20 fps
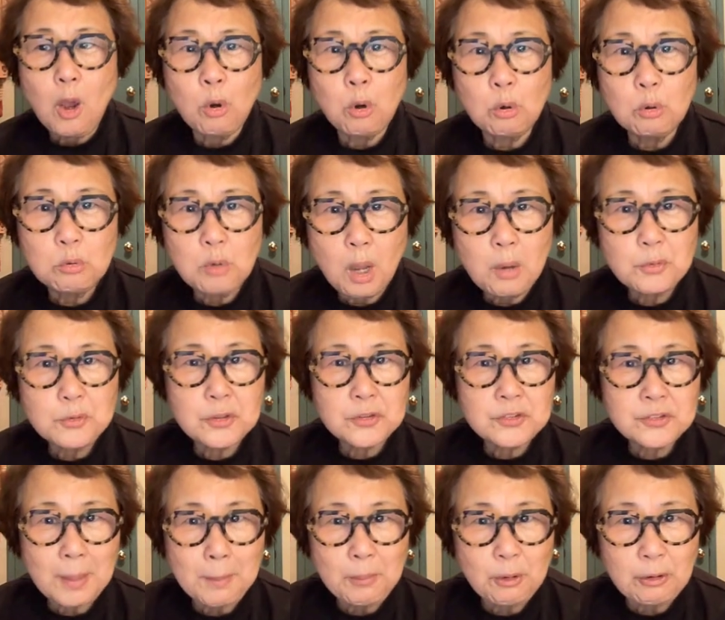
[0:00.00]
who wrote
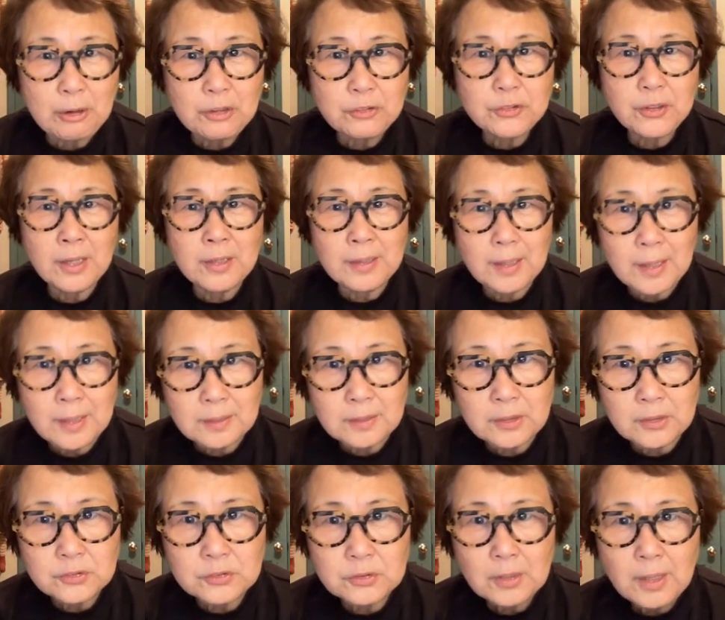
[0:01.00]
summaries in
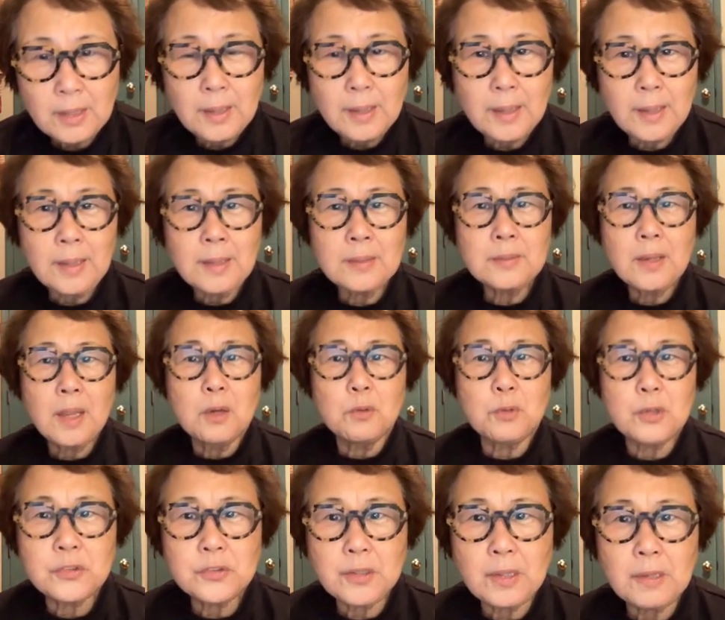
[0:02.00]
English and
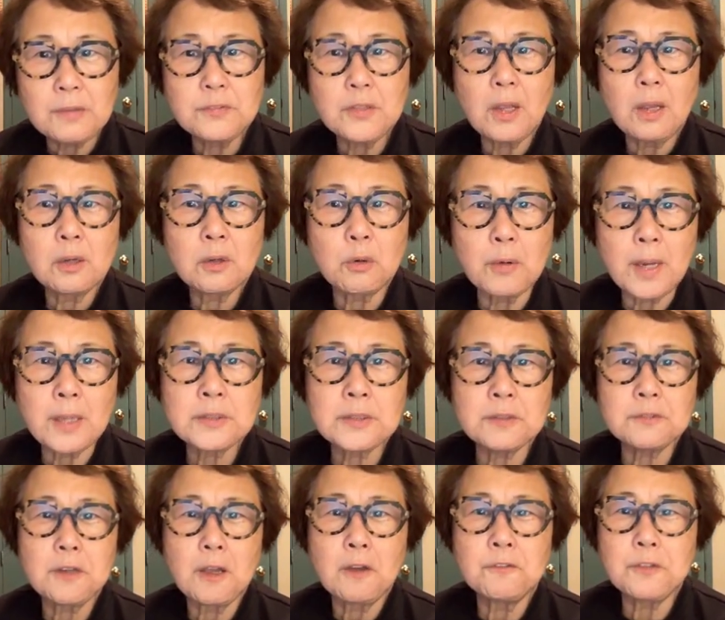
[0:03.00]
received
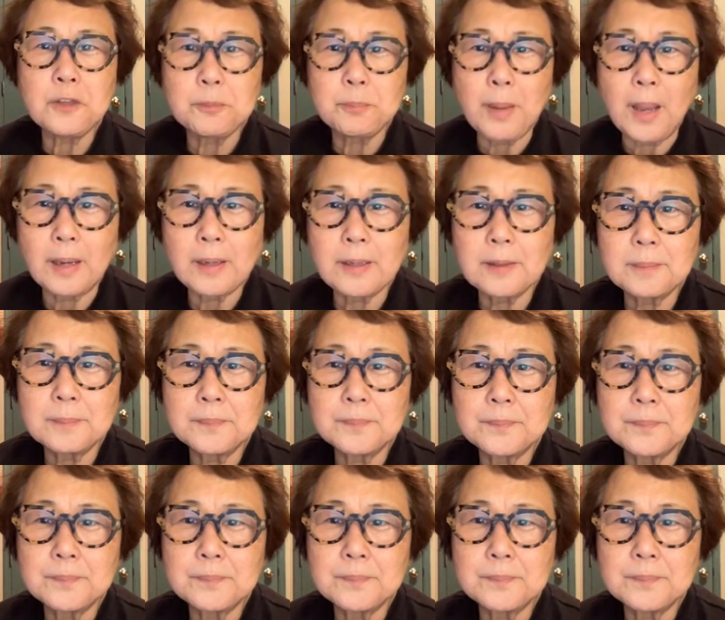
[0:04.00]
corrective feedback.